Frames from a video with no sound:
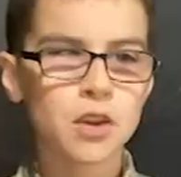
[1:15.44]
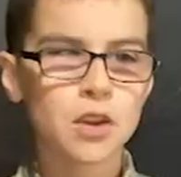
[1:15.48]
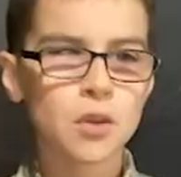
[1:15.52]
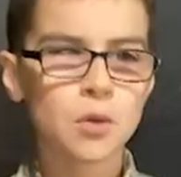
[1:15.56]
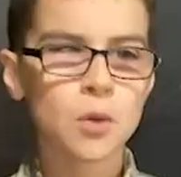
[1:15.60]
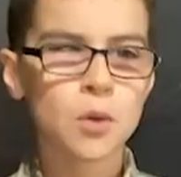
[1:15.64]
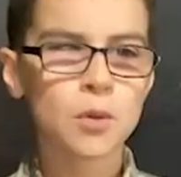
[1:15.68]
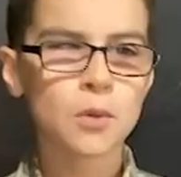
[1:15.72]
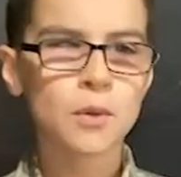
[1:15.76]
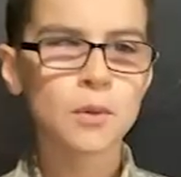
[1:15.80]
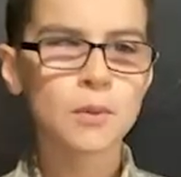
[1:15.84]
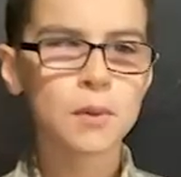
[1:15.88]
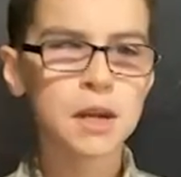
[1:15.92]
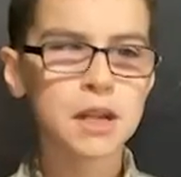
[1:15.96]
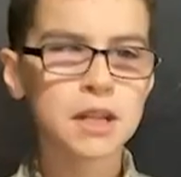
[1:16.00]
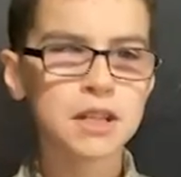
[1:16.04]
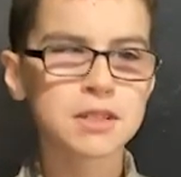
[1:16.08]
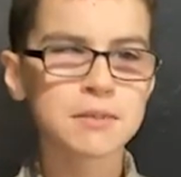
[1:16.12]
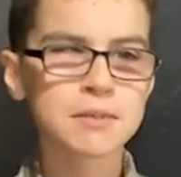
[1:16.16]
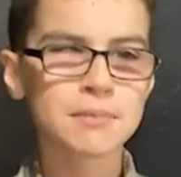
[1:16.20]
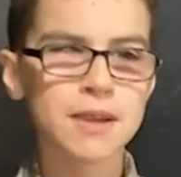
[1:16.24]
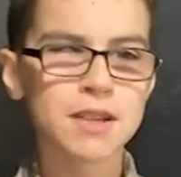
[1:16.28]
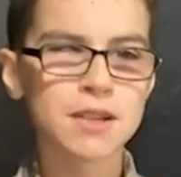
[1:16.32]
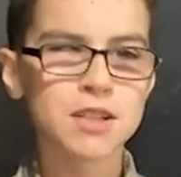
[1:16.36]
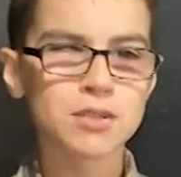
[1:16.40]
When we wanted
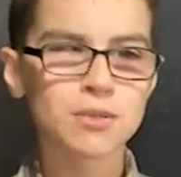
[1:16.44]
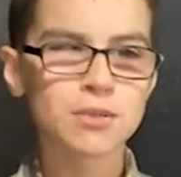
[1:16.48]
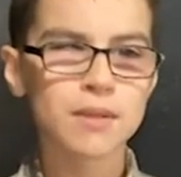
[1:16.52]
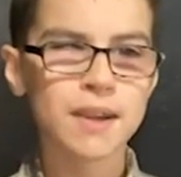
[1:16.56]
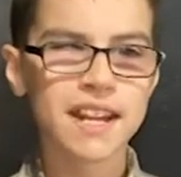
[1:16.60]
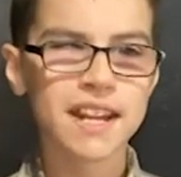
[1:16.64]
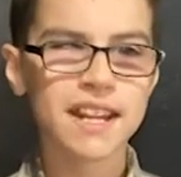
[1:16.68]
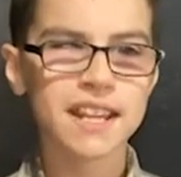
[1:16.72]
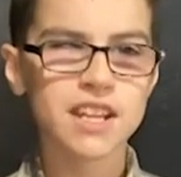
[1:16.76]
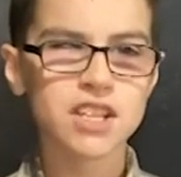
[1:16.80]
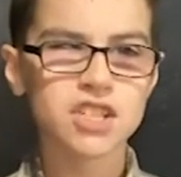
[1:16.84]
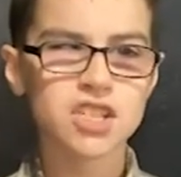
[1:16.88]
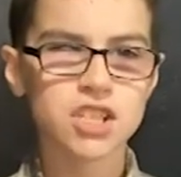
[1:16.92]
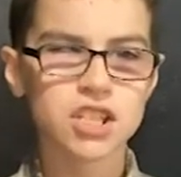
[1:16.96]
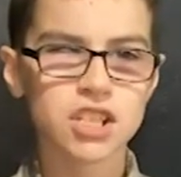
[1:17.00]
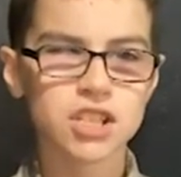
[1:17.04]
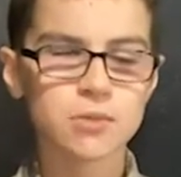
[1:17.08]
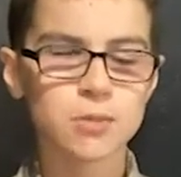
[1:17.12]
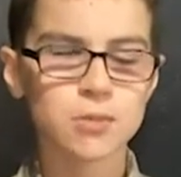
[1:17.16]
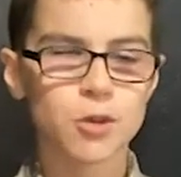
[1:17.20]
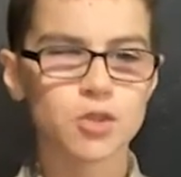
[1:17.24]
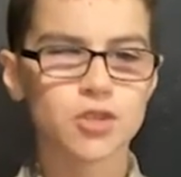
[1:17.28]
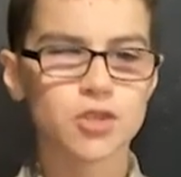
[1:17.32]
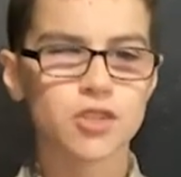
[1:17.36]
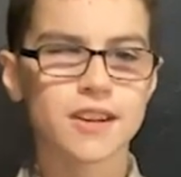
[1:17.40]
to measure radiation
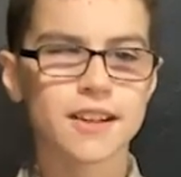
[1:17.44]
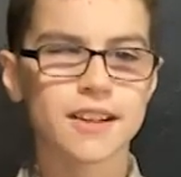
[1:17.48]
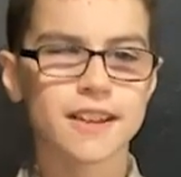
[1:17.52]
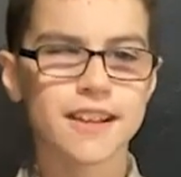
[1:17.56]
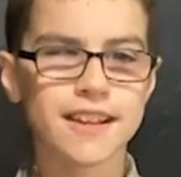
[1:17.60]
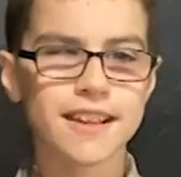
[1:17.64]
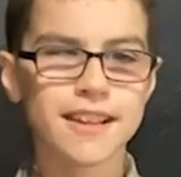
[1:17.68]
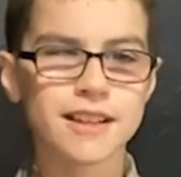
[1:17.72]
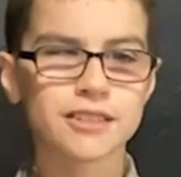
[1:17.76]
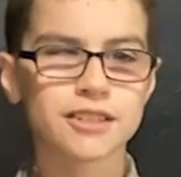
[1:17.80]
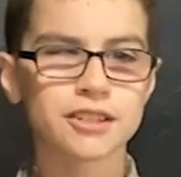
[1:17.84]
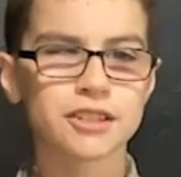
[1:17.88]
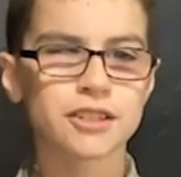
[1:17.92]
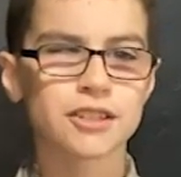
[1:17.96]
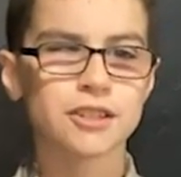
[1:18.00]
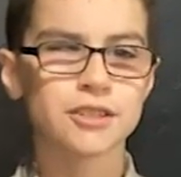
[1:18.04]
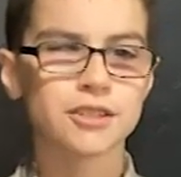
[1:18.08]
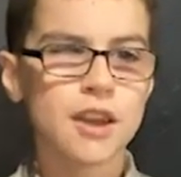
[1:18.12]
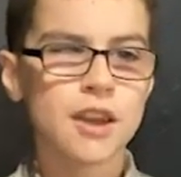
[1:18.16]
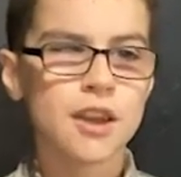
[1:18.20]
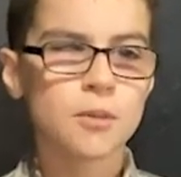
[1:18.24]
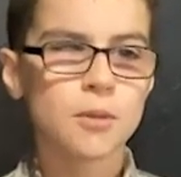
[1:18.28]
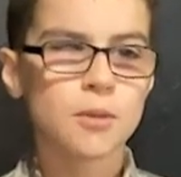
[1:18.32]
exposure at high altitudes,